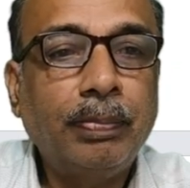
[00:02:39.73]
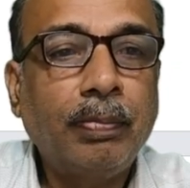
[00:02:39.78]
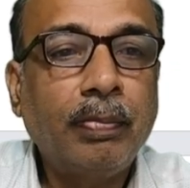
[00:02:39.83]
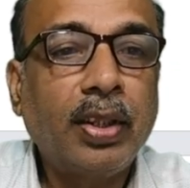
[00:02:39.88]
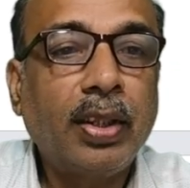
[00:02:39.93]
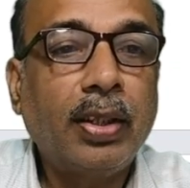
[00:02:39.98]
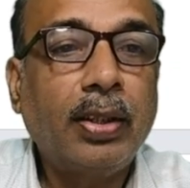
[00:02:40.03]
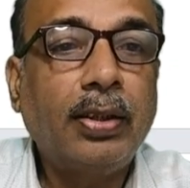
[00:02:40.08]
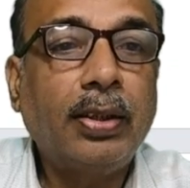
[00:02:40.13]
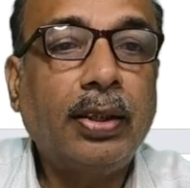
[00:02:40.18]

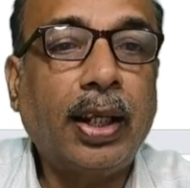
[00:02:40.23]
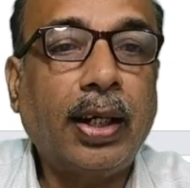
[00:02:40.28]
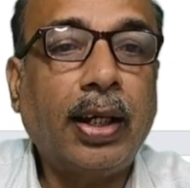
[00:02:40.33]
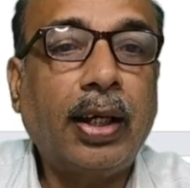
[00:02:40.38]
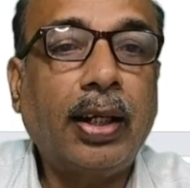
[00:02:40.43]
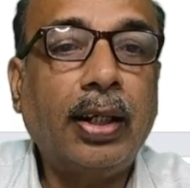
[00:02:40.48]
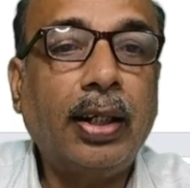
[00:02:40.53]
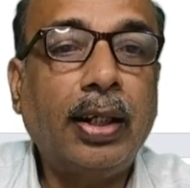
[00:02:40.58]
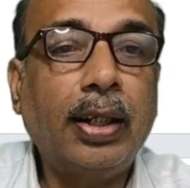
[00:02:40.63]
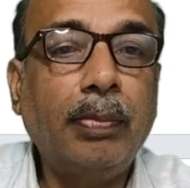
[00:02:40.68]
There are
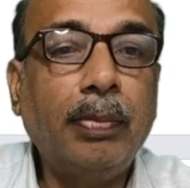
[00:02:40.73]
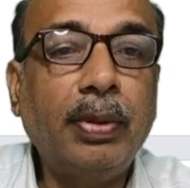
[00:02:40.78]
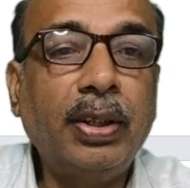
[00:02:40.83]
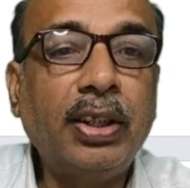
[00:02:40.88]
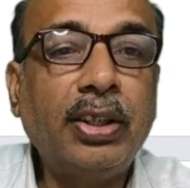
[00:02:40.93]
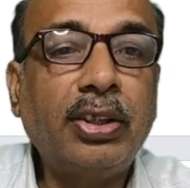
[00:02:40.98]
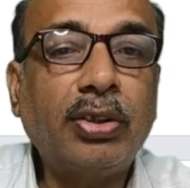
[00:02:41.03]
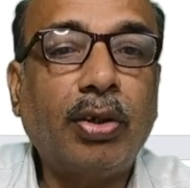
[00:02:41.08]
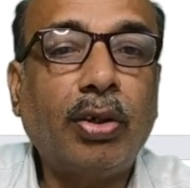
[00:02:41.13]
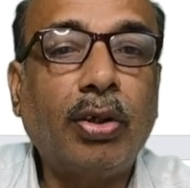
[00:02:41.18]

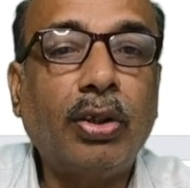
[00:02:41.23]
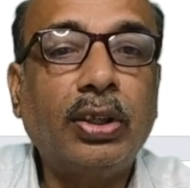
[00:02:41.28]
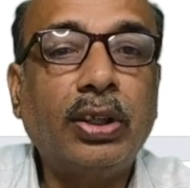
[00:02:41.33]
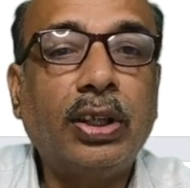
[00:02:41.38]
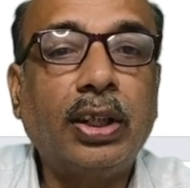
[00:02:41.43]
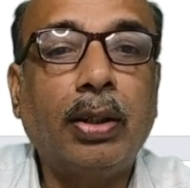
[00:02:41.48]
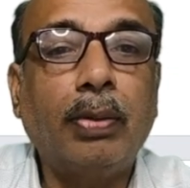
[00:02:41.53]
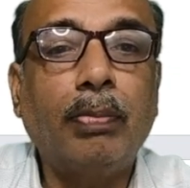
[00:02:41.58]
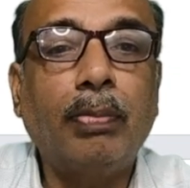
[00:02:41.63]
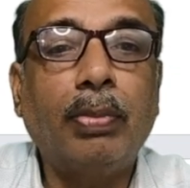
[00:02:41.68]
limits on the
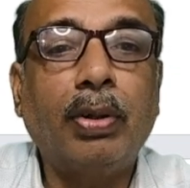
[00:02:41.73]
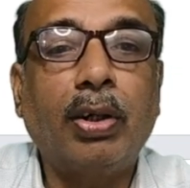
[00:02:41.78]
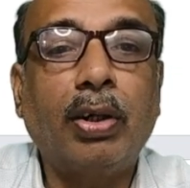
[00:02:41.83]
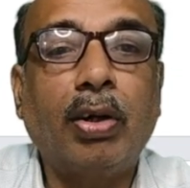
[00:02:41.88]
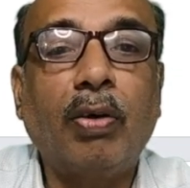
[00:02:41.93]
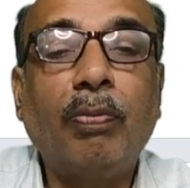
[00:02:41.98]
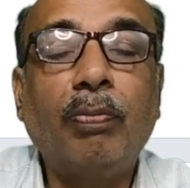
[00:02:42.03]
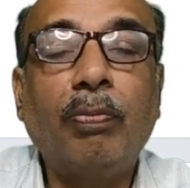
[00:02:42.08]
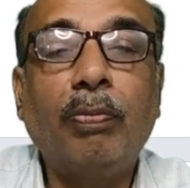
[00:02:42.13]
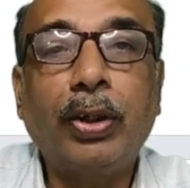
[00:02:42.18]
number
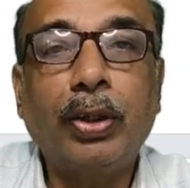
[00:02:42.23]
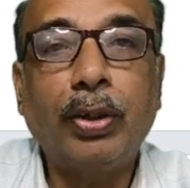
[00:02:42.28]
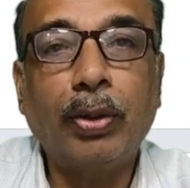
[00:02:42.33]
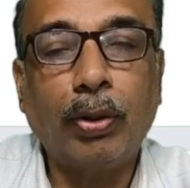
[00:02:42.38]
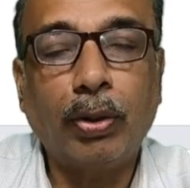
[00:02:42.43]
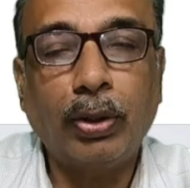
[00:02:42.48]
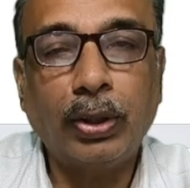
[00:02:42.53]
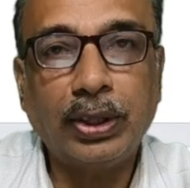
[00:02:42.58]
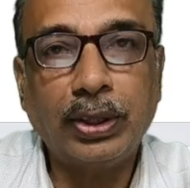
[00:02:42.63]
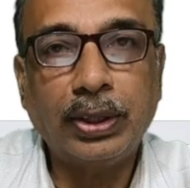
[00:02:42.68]
of
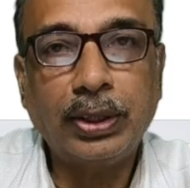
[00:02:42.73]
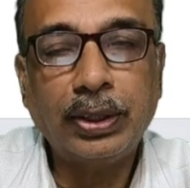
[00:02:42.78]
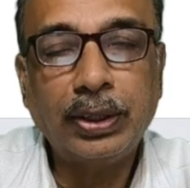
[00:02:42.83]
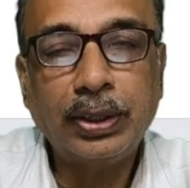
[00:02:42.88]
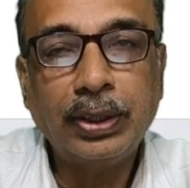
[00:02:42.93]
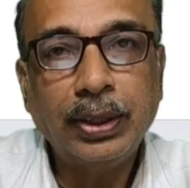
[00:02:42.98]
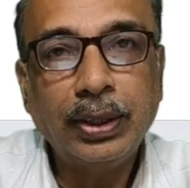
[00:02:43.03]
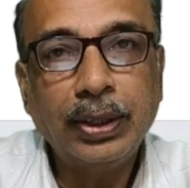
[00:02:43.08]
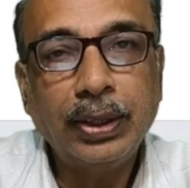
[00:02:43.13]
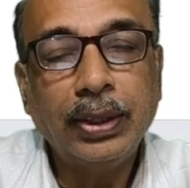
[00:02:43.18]
withdrawals.
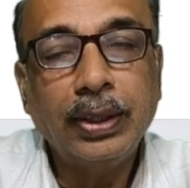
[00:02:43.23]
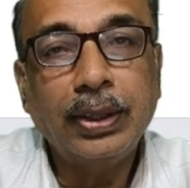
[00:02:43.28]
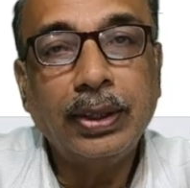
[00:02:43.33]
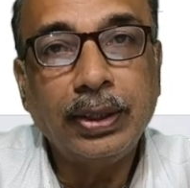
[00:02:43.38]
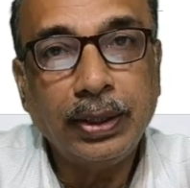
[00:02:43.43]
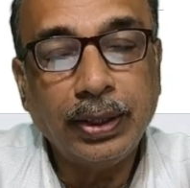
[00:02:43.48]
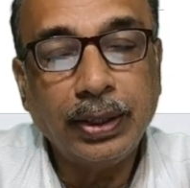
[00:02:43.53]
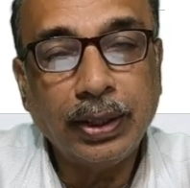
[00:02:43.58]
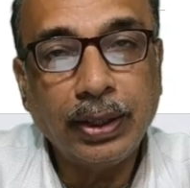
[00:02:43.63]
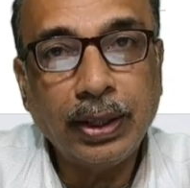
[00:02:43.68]

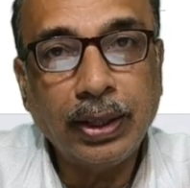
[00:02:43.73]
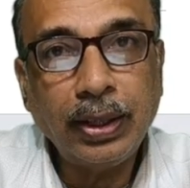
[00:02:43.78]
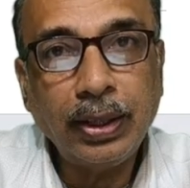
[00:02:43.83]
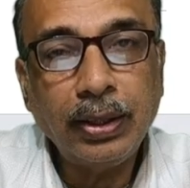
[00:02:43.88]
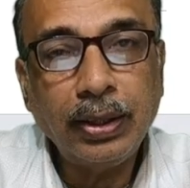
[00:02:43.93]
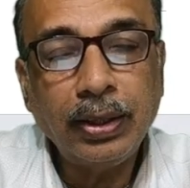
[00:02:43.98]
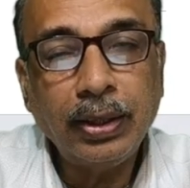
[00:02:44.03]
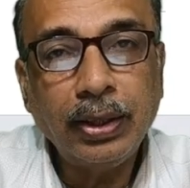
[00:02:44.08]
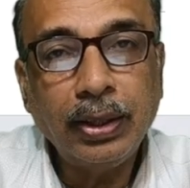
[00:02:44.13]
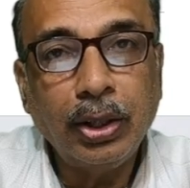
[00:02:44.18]
Here,
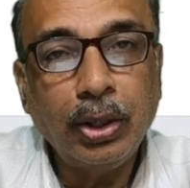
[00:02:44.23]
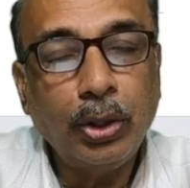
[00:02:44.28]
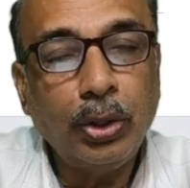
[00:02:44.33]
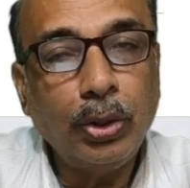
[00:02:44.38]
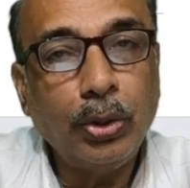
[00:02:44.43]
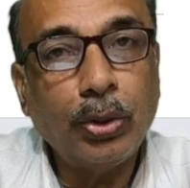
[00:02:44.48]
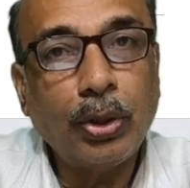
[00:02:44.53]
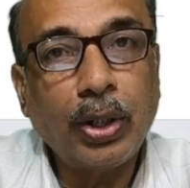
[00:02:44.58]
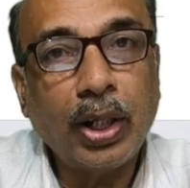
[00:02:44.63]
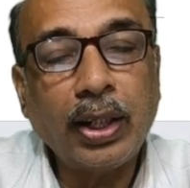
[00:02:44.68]
you
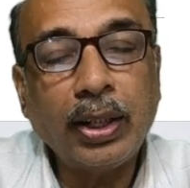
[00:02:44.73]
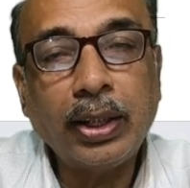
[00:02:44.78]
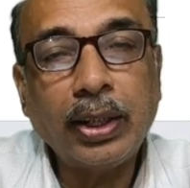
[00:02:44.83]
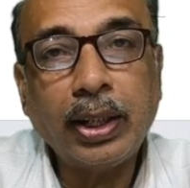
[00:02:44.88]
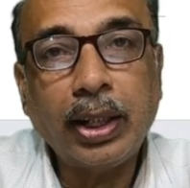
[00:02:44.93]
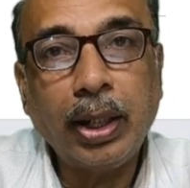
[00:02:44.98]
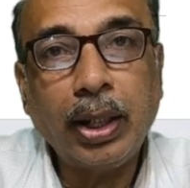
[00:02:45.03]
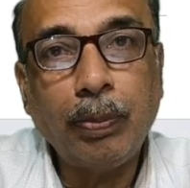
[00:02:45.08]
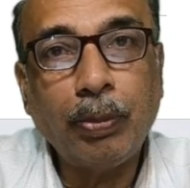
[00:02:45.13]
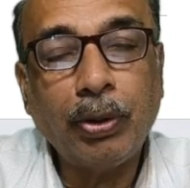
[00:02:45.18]
can't
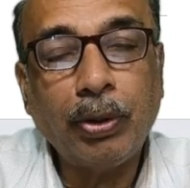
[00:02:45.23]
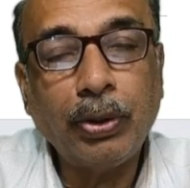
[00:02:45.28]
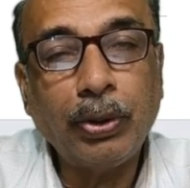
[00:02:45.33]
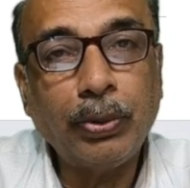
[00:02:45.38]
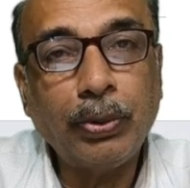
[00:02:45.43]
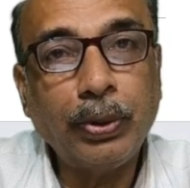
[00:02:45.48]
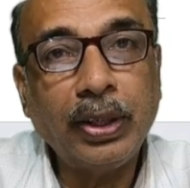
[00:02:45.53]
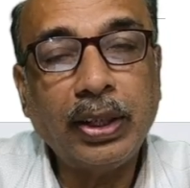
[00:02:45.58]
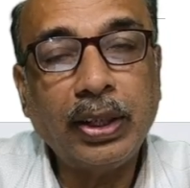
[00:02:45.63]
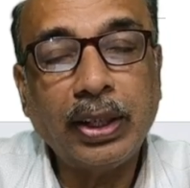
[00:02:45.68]
keep on
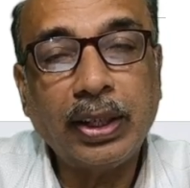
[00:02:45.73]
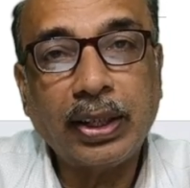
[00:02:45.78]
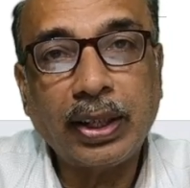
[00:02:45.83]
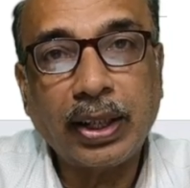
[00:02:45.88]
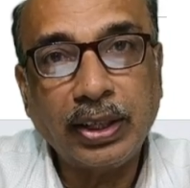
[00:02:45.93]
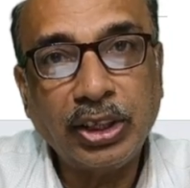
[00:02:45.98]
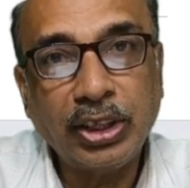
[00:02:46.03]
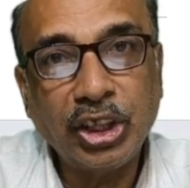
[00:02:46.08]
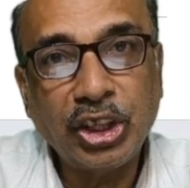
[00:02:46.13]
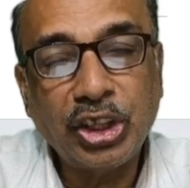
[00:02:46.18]
doing the
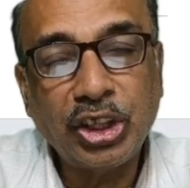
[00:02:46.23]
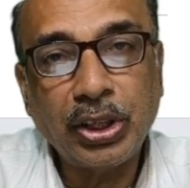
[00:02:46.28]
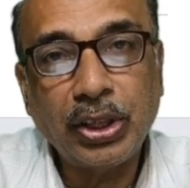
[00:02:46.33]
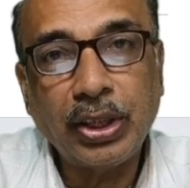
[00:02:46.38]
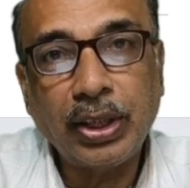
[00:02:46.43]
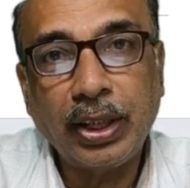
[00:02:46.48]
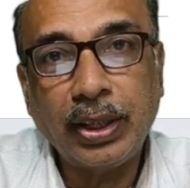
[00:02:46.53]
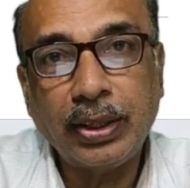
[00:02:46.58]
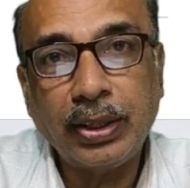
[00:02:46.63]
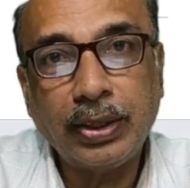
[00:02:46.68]
transaction
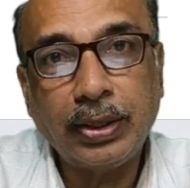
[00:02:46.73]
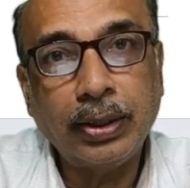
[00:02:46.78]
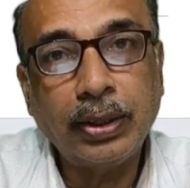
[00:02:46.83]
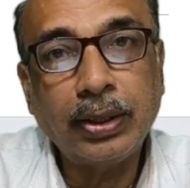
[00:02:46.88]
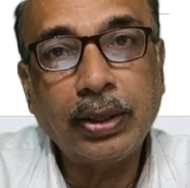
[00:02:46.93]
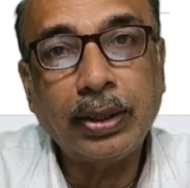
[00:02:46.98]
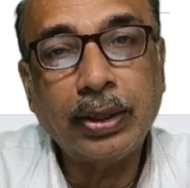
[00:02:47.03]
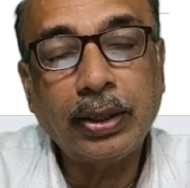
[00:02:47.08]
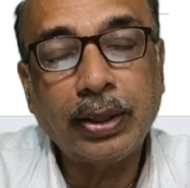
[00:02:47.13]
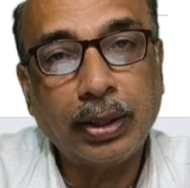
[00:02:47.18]
as the
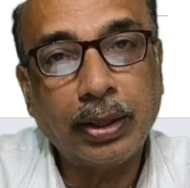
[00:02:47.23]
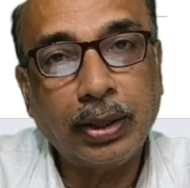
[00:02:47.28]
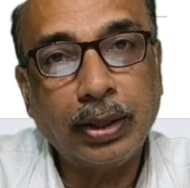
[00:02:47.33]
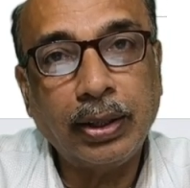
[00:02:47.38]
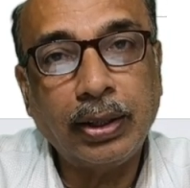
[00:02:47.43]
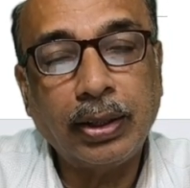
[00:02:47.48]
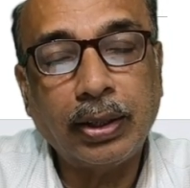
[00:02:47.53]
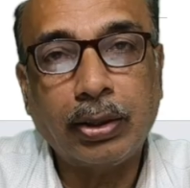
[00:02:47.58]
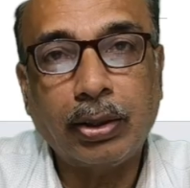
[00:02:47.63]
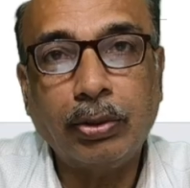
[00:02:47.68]
current
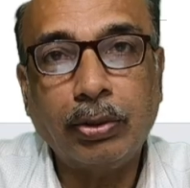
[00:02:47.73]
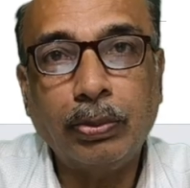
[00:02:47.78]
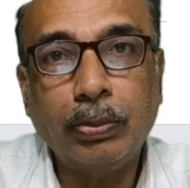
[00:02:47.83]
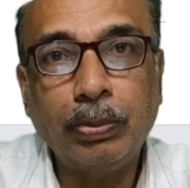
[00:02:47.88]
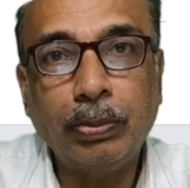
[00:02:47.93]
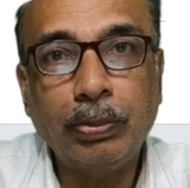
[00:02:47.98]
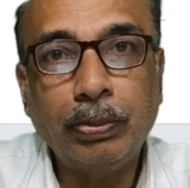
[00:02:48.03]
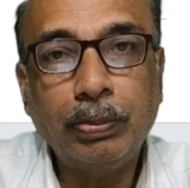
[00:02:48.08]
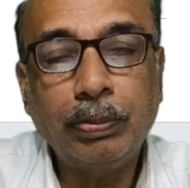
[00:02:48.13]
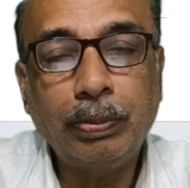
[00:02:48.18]
account
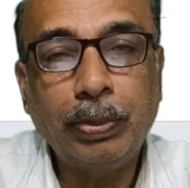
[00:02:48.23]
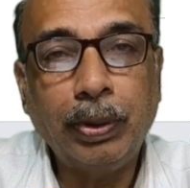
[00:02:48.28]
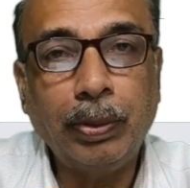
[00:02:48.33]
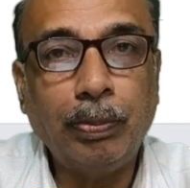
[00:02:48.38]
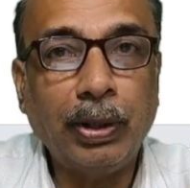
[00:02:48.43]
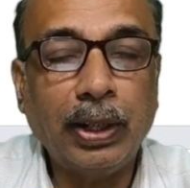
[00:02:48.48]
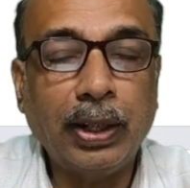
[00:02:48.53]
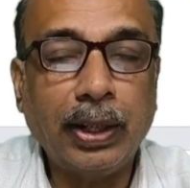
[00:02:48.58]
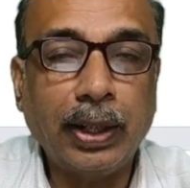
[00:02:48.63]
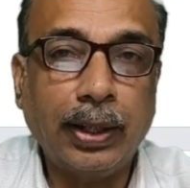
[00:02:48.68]

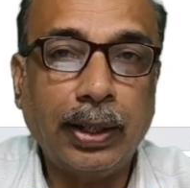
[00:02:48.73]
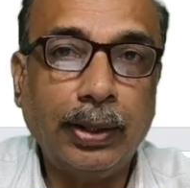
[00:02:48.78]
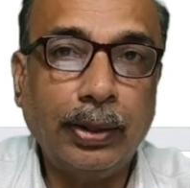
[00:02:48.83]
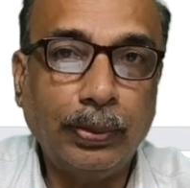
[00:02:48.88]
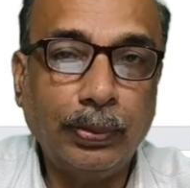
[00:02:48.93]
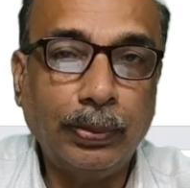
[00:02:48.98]
people can do.